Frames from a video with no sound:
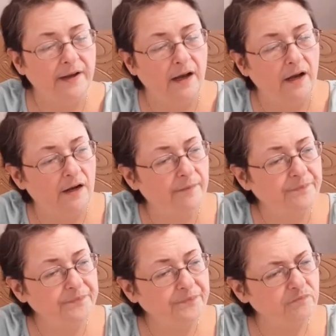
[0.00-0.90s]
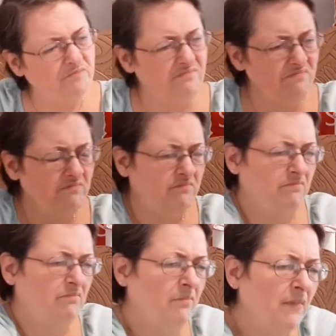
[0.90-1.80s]
Um,
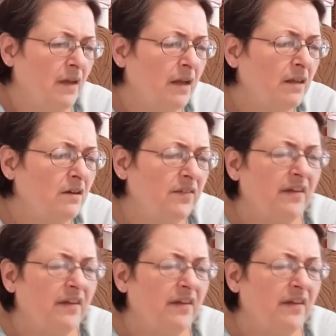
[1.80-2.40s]
hey, look,